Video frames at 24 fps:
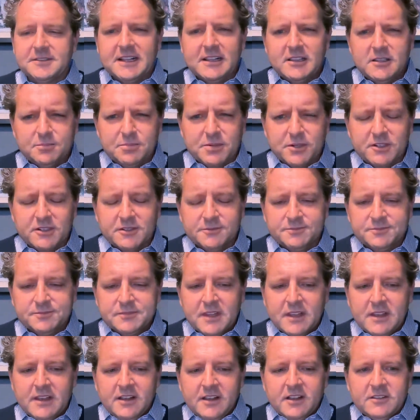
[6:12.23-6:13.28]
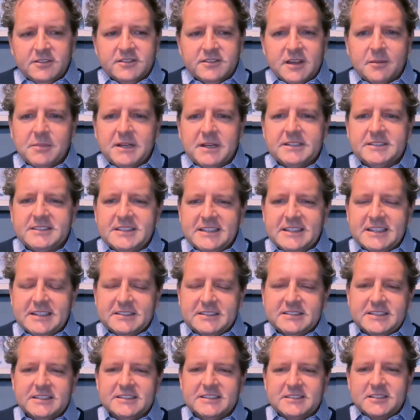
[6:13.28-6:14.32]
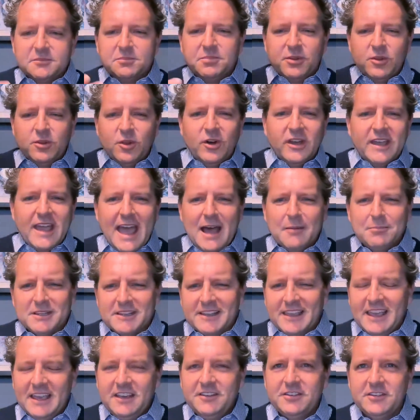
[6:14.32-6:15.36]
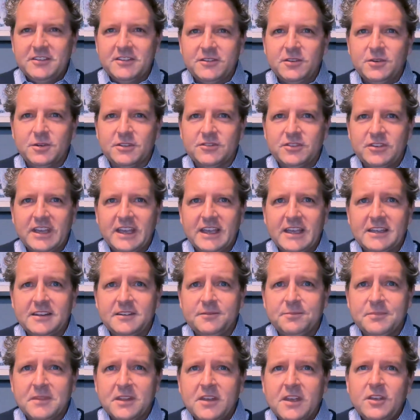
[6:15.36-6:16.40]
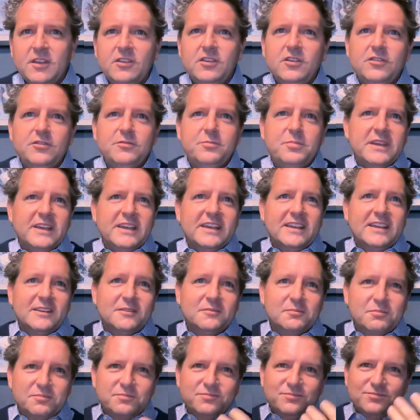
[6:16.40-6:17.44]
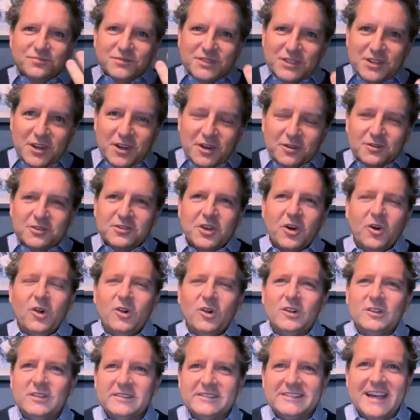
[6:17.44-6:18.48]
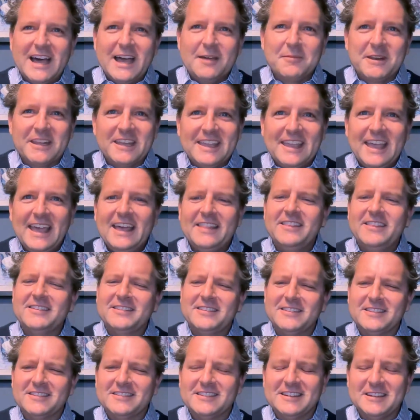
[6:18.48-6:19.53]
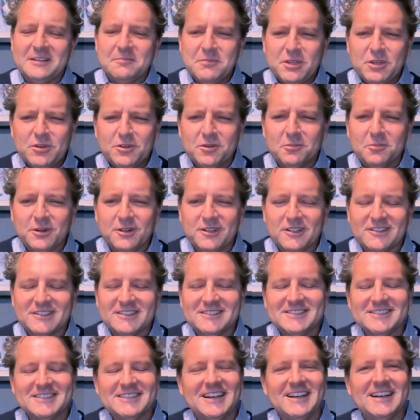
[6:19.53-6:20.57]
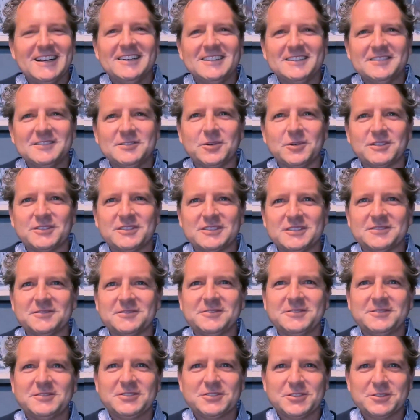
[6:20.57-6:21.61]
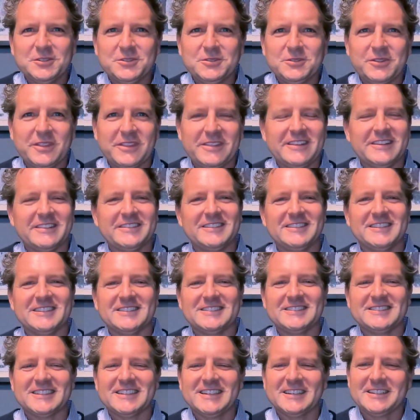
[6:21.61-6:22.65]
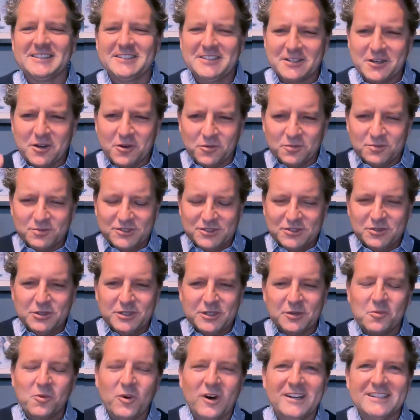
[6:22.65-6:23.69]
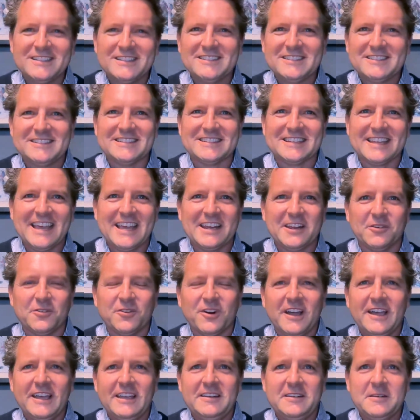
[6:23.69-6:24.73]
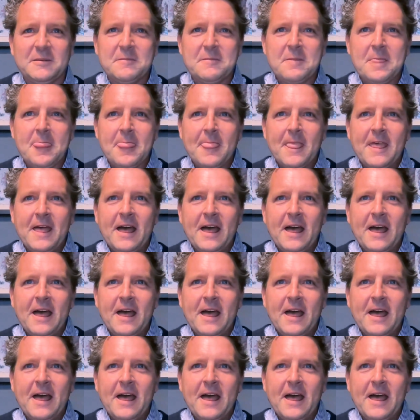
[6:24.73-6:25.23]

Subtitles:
developer, somebody seeking to deploy applications to a chain, you've been, you know, told time and again, this is an immutable source of truth. This is, you know, do it once and get it right.